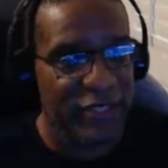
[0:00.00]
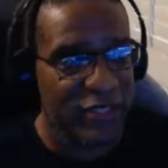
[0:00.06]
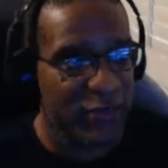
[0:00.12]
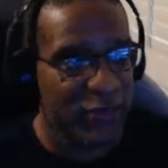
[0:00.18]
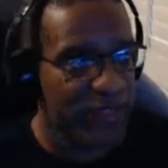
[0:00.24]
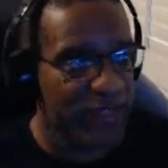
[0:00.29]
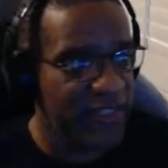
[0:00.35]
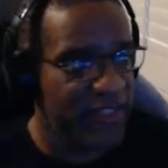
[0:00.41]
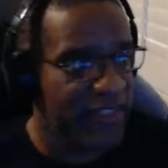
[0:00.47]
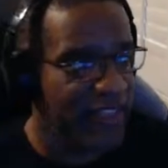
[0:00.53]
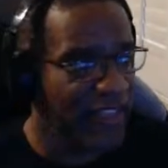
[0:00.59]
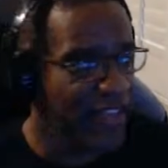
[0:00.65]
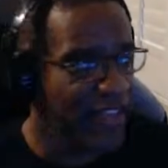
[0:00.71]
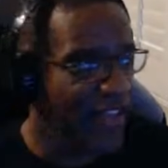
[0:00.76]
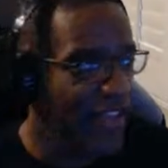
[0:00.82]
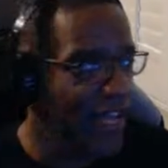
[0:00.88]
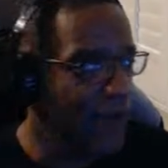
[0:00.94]
squeezy.
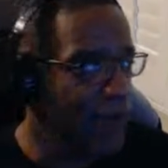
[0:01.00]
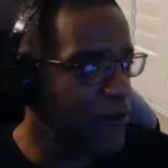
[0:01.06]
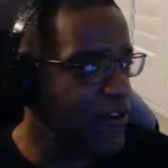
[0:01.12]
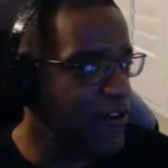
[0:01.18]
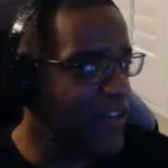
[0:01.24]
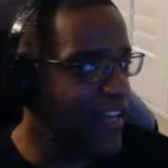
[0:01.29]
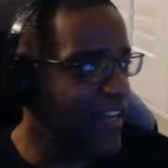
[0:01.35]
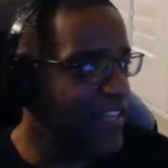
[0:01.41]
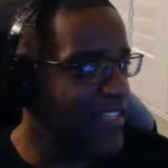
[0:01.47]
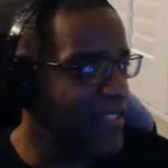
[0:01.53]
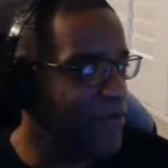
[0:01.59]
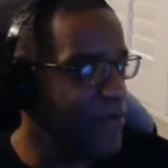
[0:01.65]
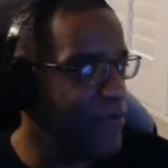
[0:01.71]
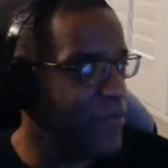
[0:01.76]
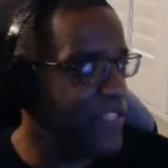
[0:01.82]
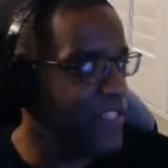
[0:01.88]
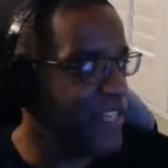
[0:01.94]
And we're nice and
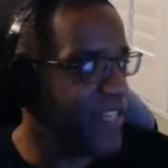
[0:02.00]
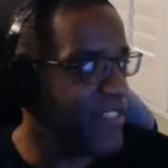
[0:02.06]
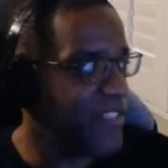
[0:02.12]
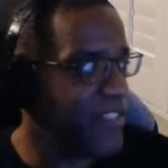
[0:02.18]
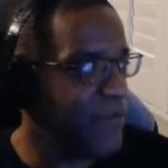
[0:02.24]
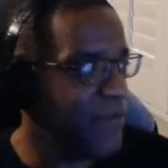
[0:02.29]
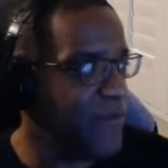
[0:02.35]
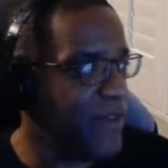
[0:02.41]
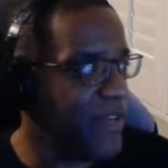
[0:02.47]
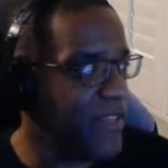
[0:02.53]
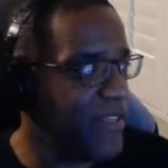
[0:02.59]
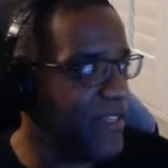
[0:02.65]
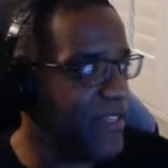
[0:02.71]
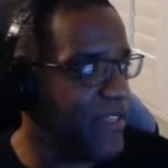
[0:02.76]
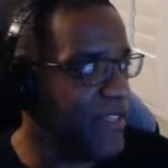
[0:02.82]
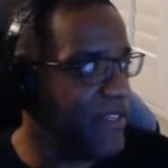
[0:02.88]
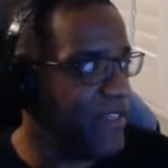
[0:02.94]
protected by
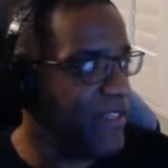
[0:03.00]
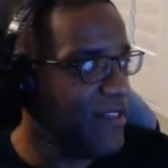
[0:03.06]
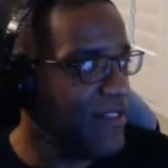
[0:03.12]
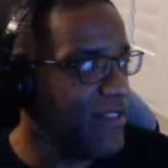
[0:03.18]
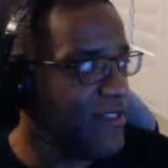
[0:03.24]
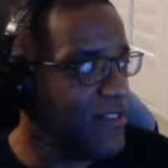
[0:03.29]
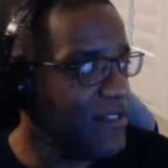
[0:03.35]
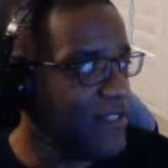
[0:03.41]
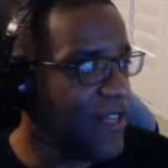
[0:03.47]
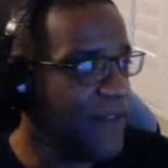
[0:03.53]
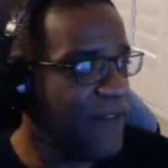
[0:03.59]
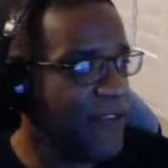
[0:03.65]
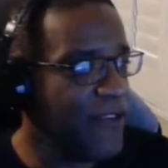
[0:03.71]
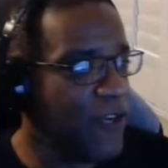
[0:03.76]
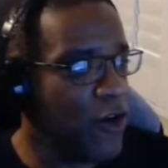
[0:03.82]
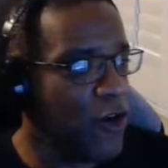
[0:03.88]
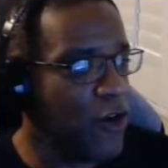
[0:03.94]
the
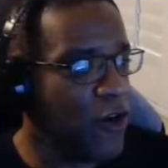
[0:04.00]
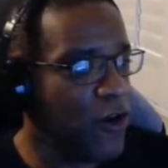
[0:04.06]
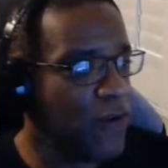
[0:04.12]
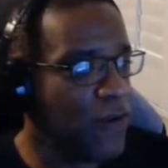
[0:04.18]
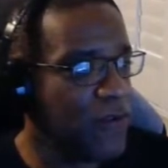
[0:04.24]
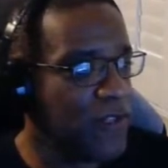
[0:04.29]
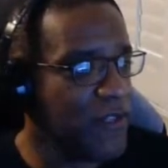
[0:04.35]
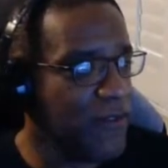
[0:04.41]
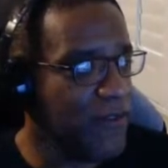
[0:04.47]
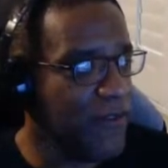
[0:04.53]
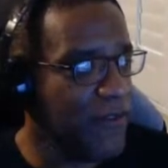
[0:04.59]
loving arms of